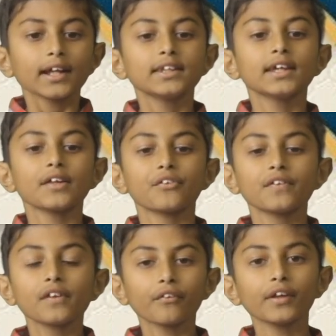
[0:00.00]
And yes,
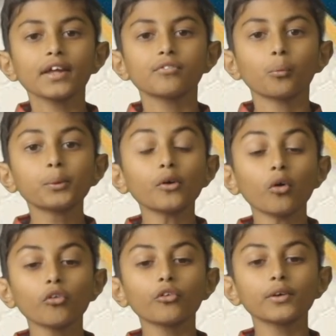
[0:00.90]
in this life, we
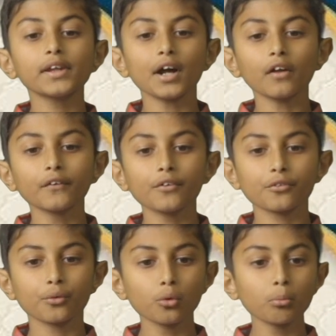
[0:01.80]
also need
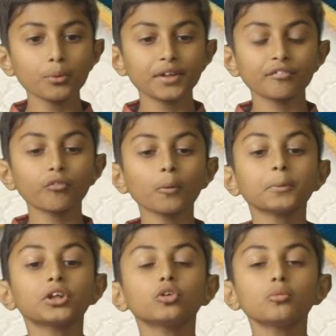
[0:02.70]
others whom we can form
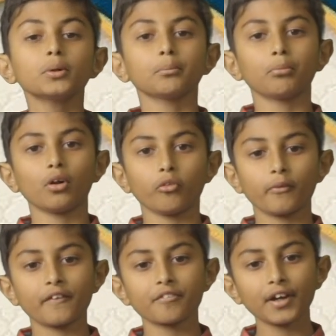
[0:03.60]
human bonds
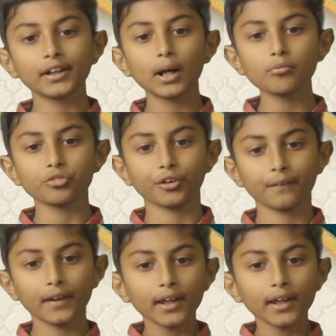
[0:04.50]
with and find comfort.